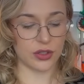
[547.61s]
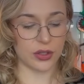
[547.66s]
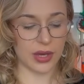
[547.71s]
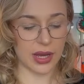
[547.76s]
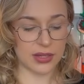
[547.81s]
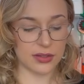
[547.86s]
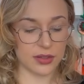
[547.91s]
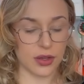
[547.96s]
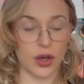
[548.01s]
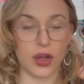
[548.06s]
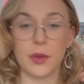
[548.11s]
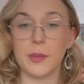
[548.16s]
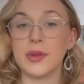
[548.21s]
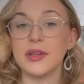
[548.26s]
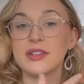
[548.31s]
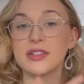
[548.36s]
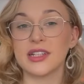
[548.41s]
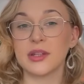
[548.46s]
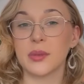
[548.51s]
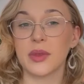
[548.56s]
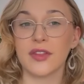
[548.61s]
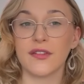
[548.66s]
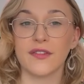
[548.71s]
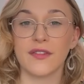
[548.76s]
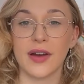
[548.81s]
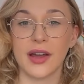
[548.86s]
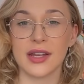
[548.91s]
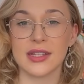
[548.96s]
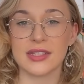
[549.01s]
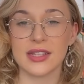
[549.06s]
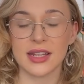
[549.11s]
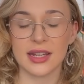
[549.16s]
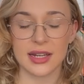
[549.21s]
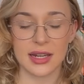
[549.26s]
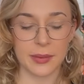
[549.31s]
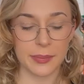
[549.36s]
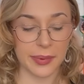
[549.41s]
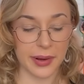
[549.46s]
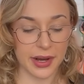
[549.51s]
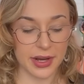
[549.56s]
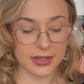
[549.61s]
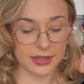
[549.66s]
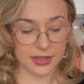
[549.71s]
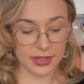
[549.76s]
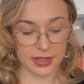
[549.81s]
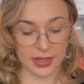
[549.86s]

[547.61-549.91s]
You guys could have been dealing with a fire sign in the past.